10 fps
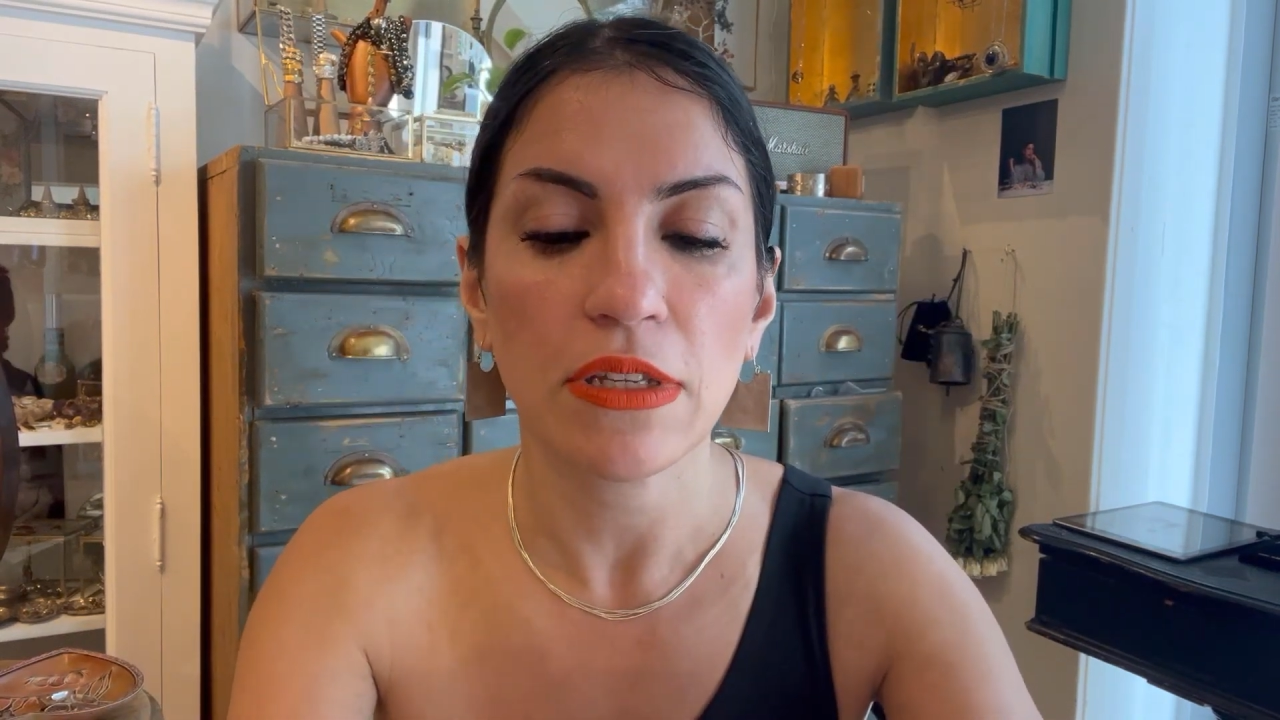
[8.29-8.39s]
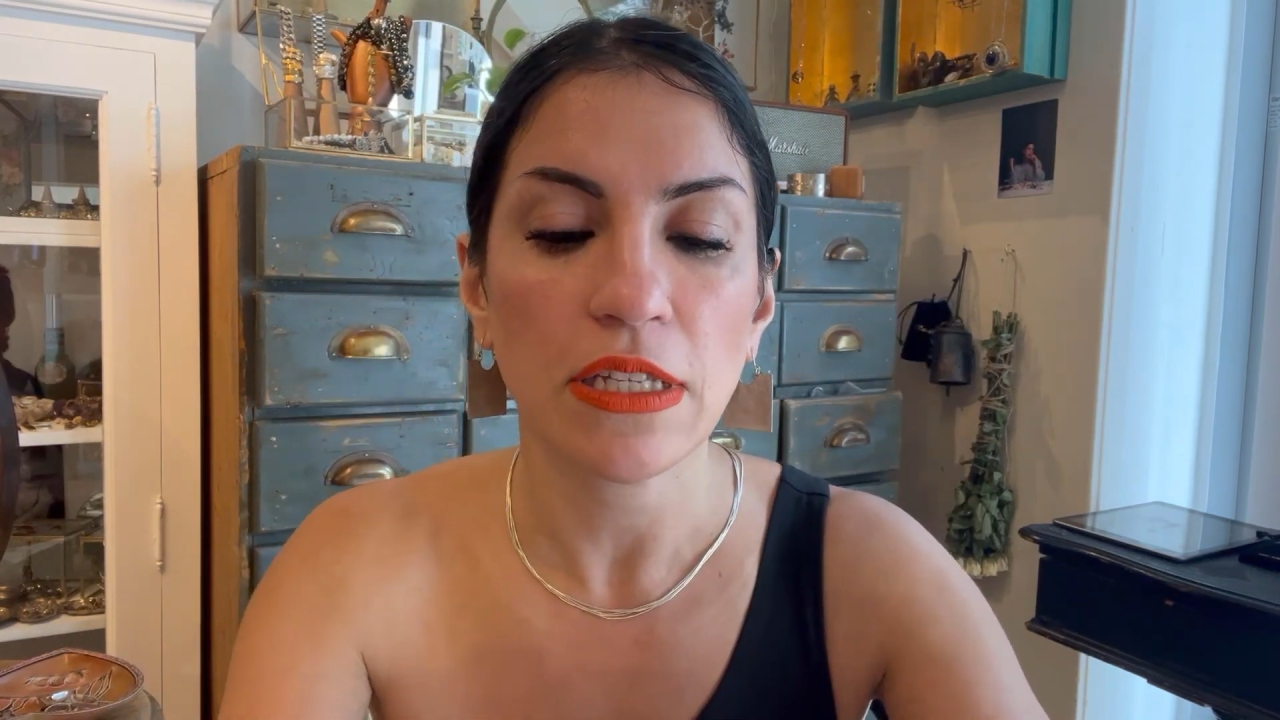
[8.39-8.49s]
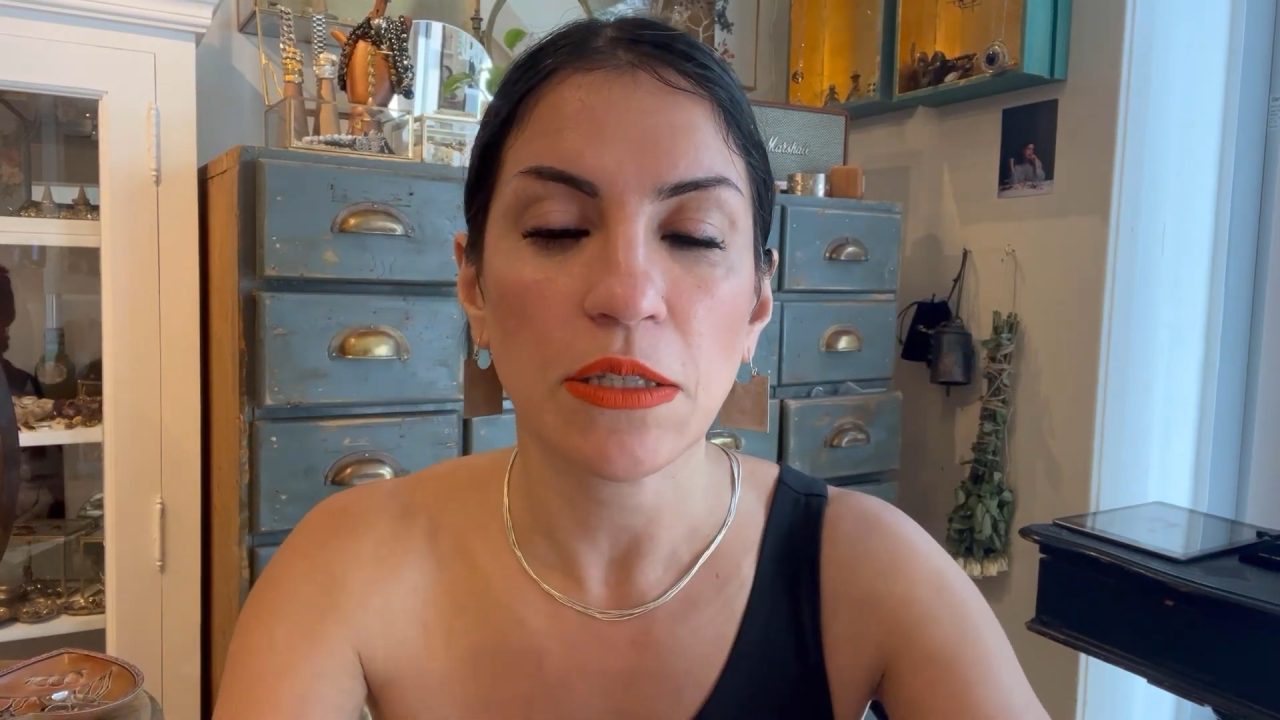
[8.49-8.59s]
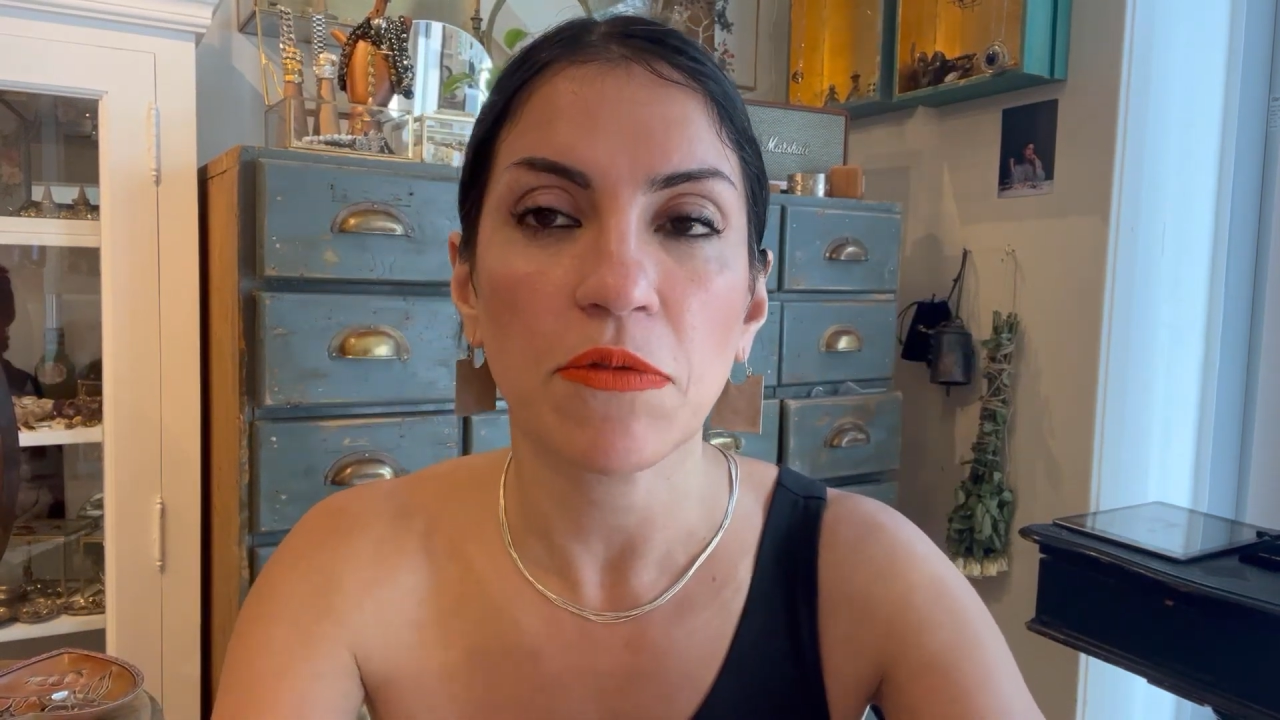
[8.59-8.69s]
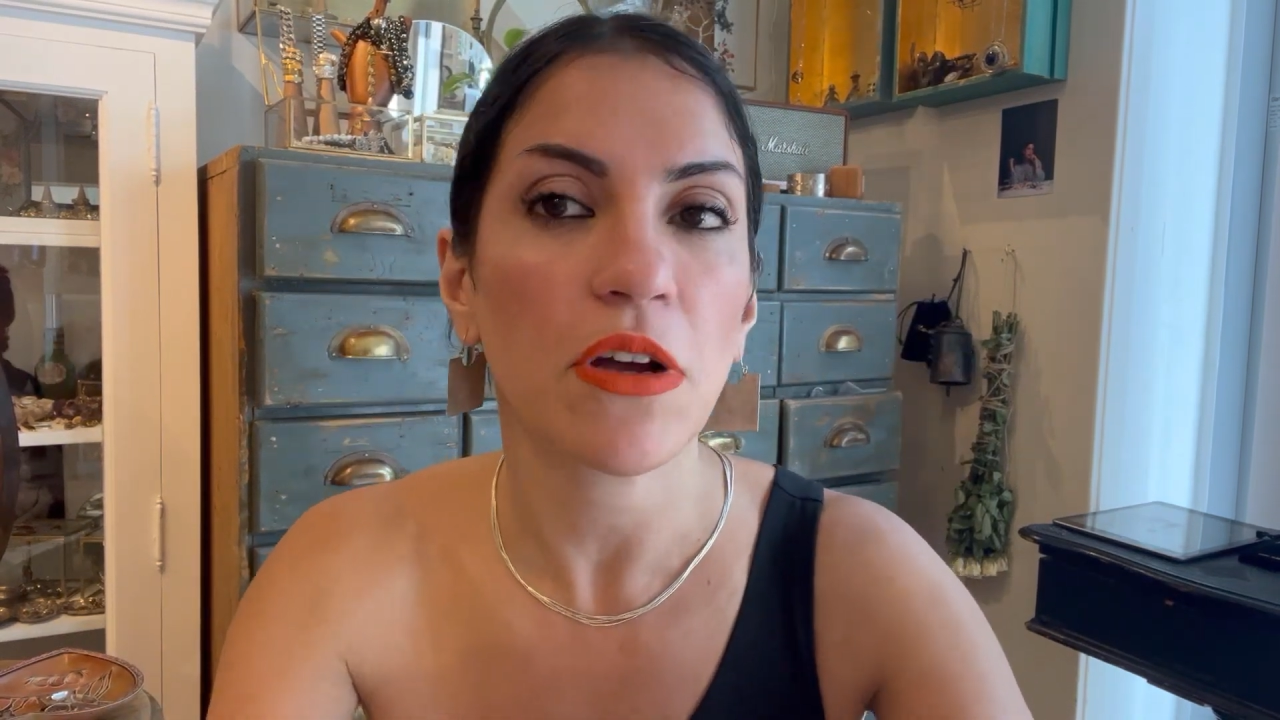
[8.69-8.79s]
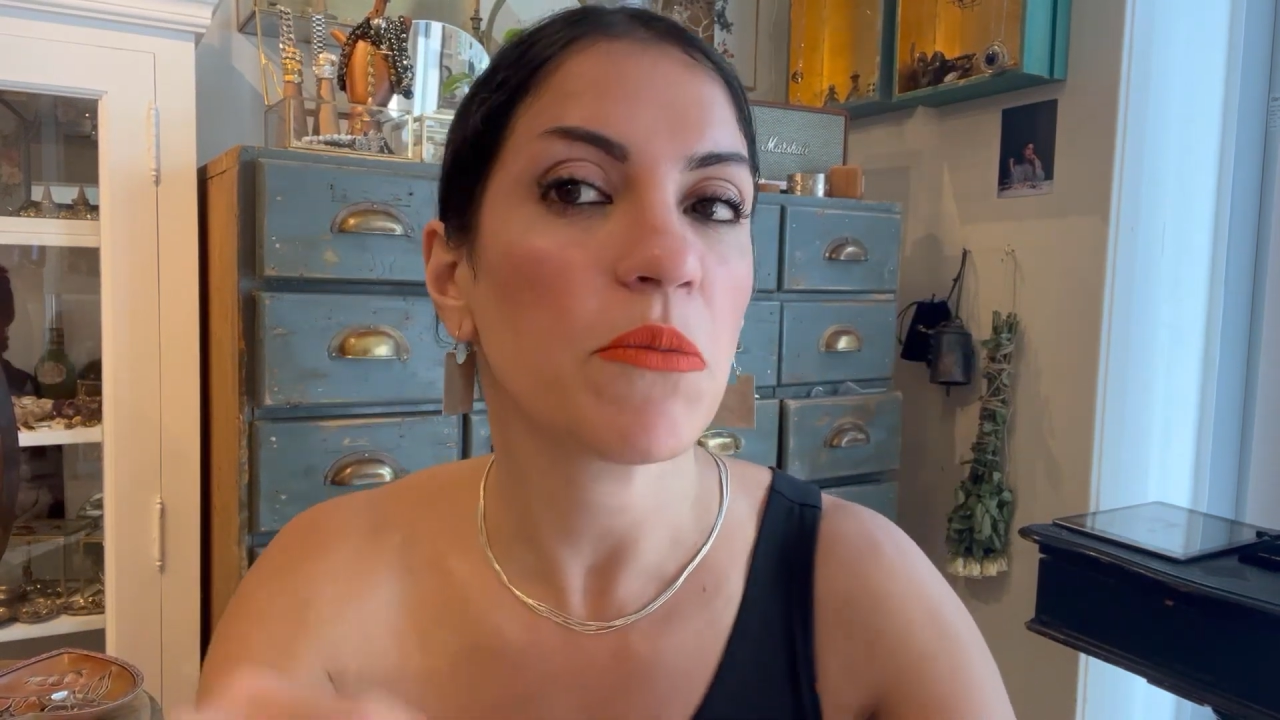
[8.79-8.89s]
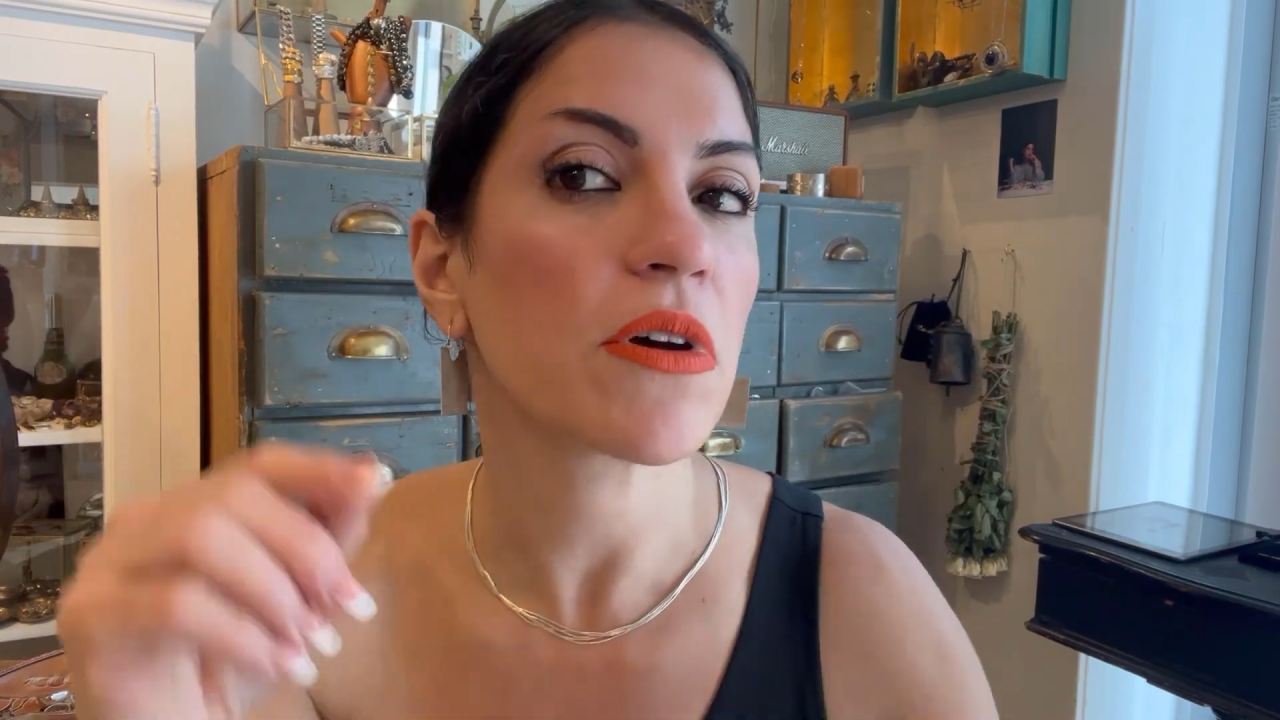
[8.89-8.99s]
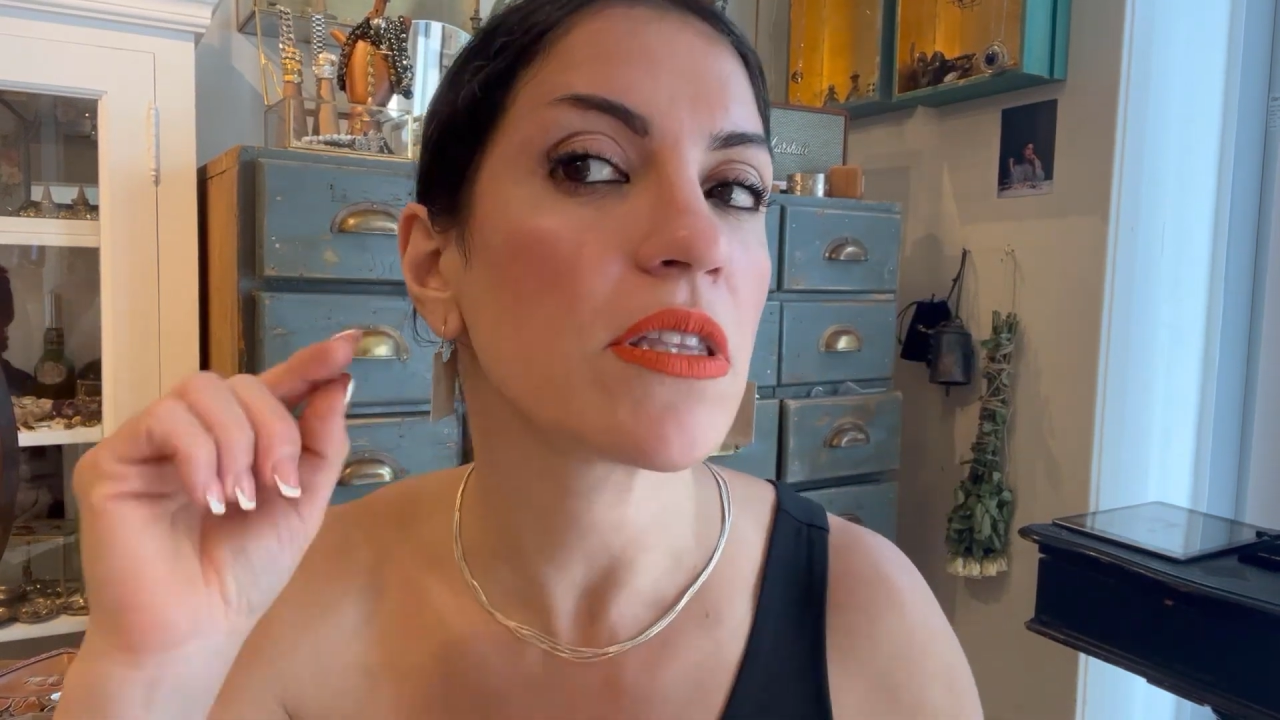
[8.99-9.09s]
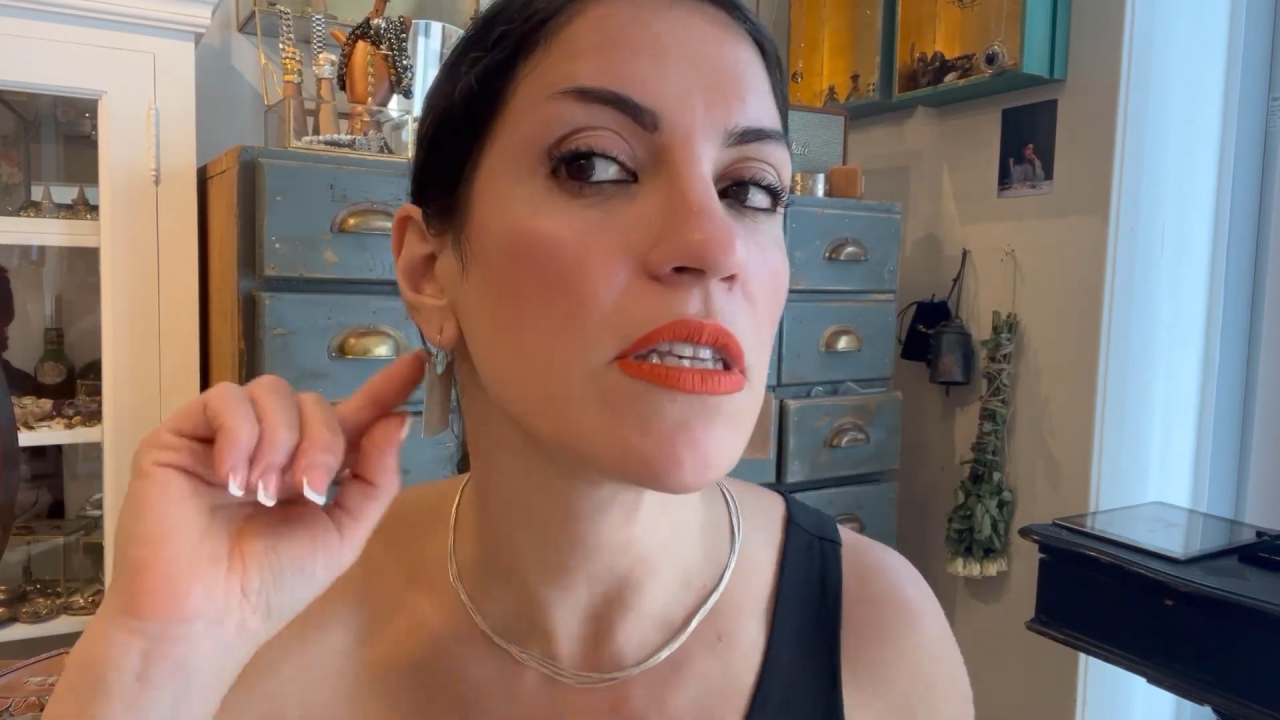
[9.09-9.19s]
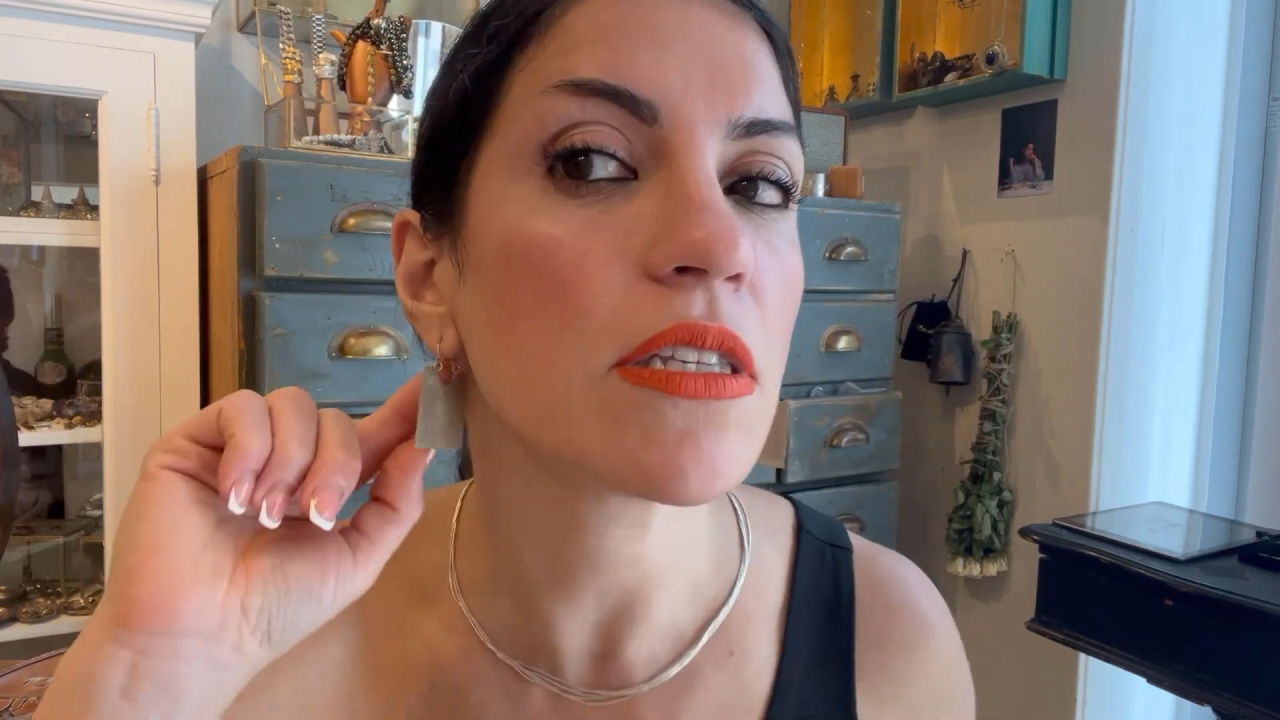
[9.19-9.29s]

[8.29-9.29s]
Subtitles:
this one, but